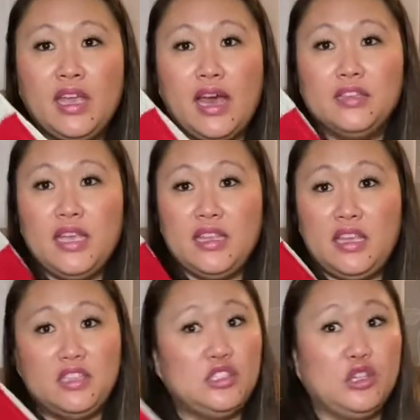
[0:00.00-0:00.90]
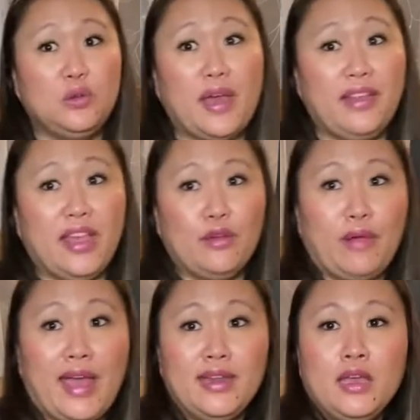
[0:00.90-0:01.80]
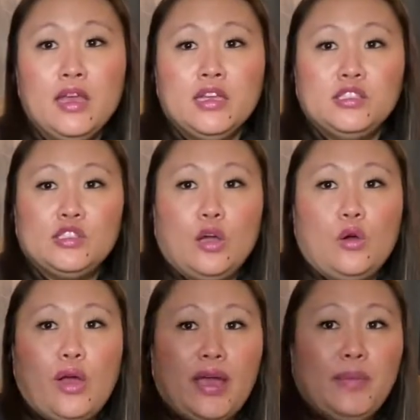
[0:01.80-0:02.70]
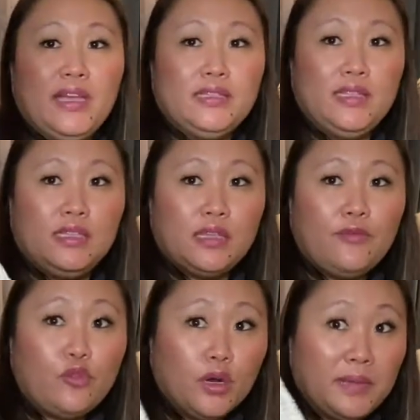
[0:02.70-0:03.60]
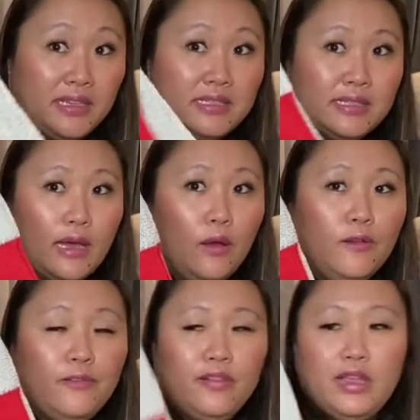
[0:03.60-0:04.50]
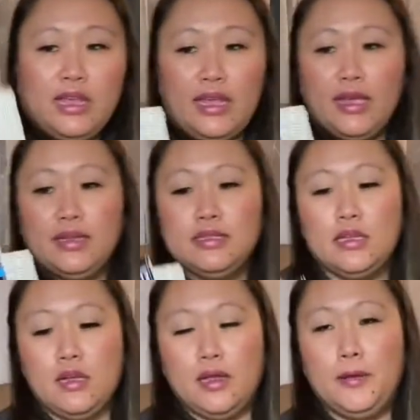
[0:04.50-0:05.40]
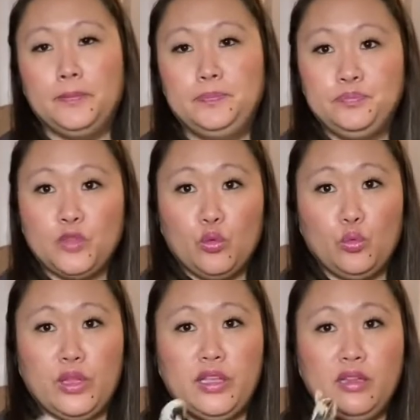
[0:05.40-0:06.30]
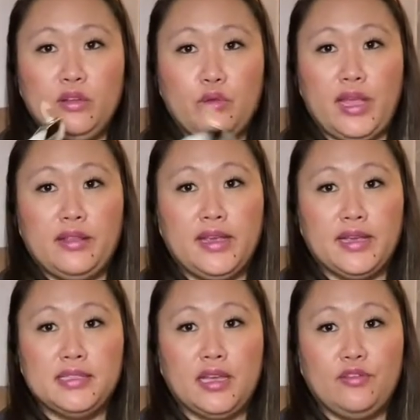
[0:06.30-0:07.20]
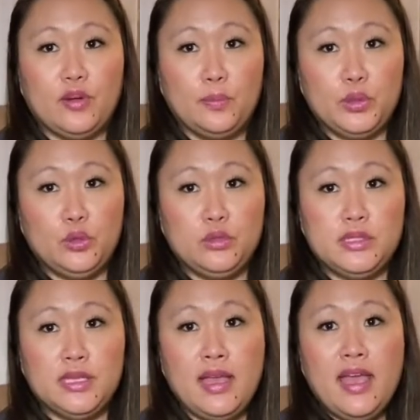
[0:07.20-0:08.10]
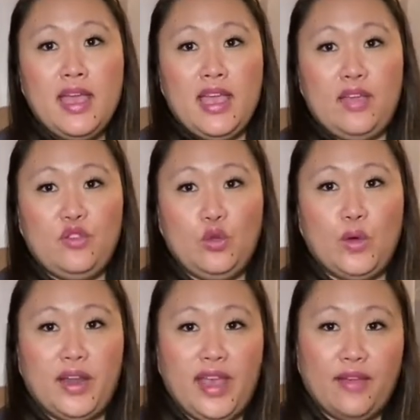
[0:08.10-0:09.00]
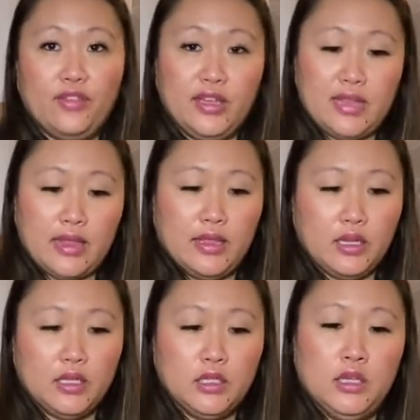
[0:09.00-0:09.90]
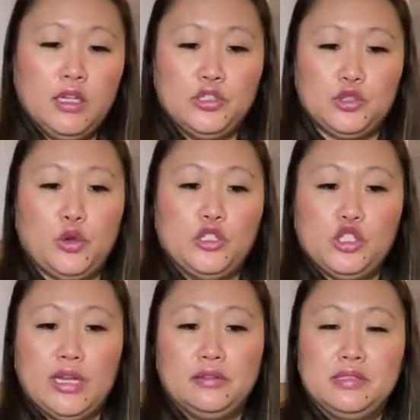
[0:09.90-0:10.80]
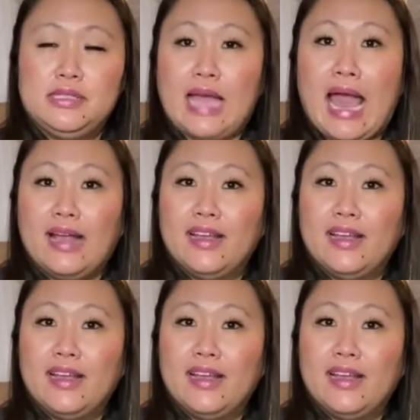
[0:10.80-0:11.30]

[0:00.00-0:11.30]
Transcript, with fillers: I'll take these too. I like red. So I picked these up for myself and um, really great, like I said, for boots if you want to have like that little scrunch down sock